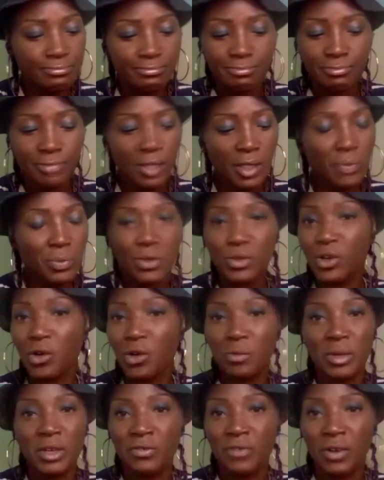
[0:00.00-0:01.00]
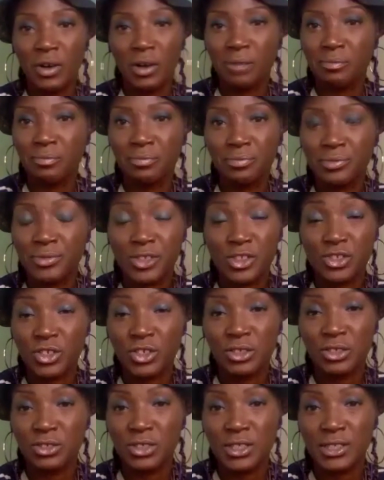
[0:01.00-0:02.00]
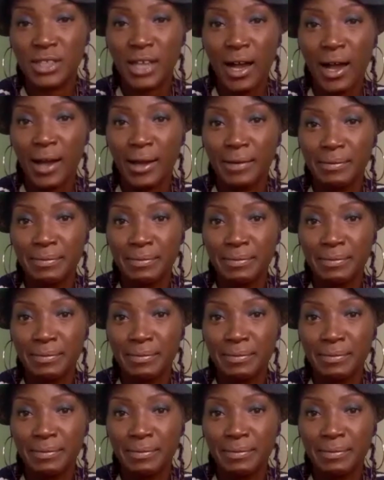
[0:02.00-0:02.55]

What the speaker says: people know me from Stranger Inside.